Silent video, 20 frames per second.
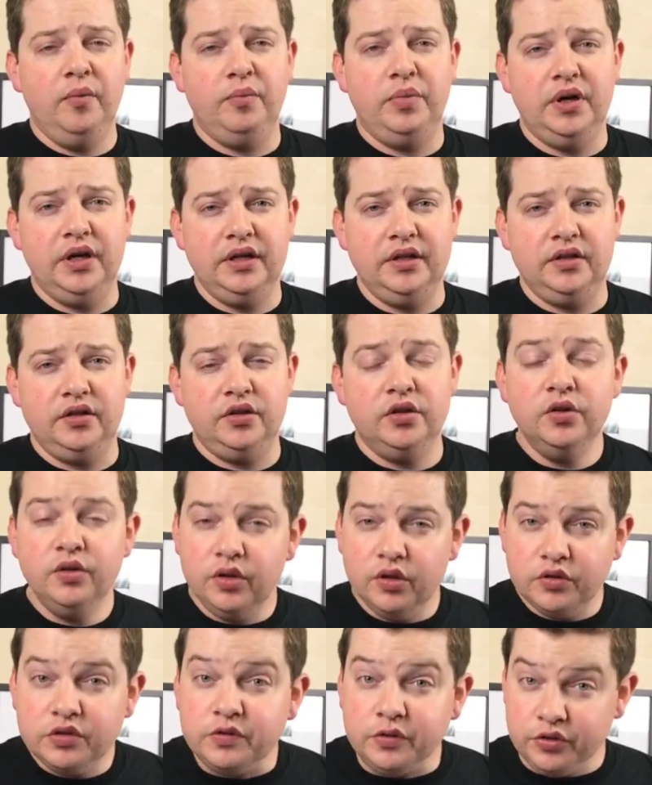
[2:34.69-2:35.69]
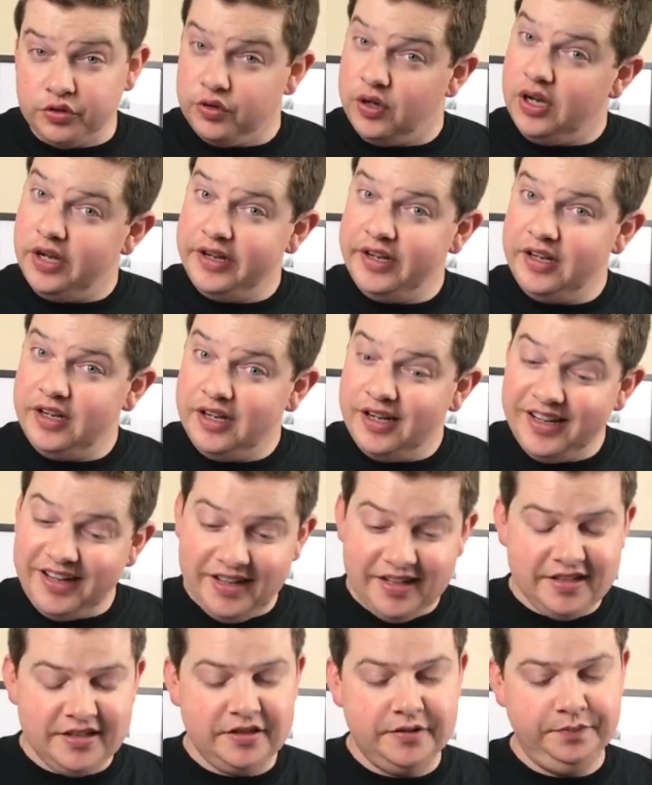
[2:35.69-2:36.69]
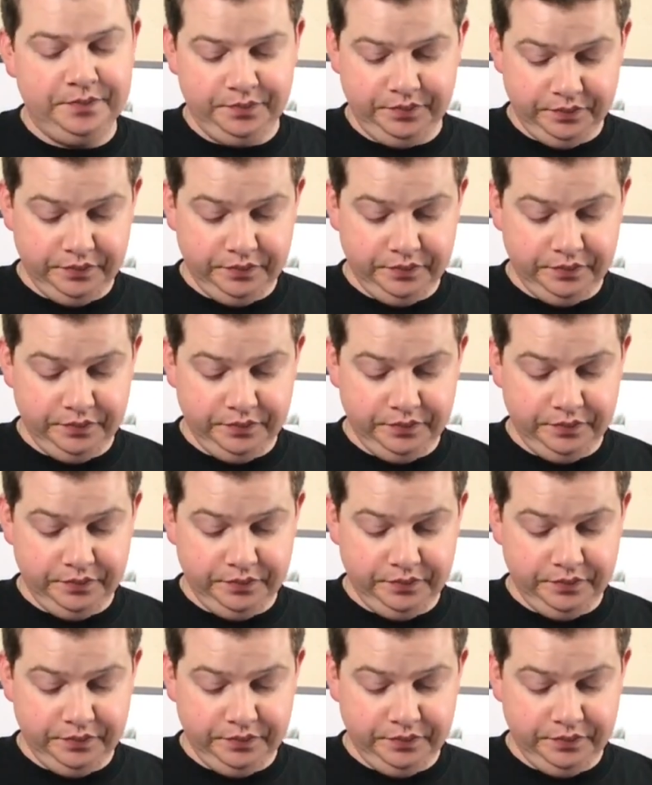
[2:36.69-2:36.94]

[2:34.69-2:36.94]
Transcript: But kudos for trying, I guess.